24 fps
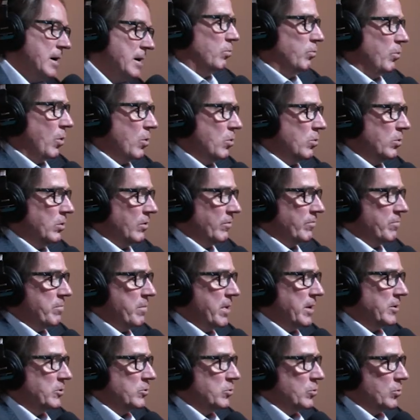the role of
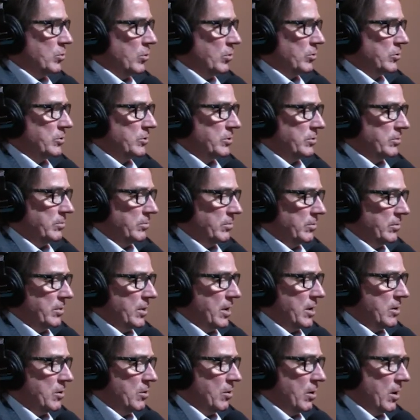mentors
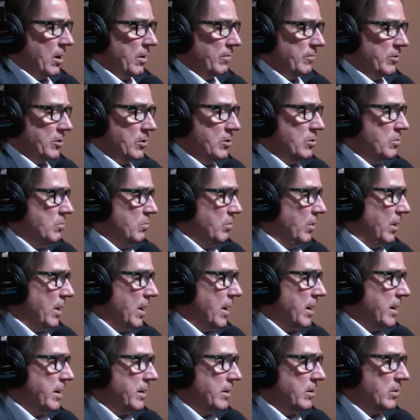in your life? Do you
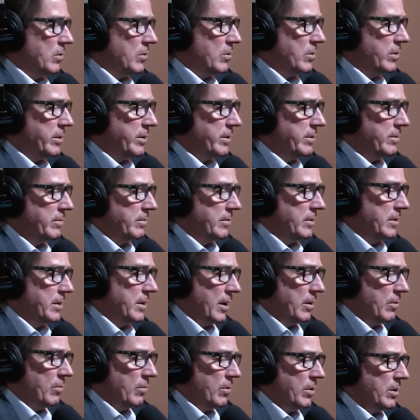rely on
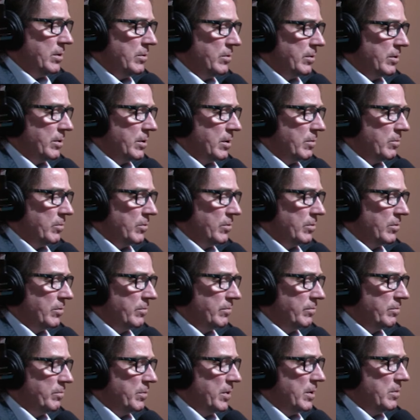anyone or a number
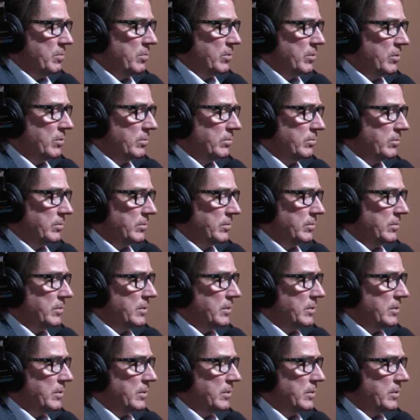of people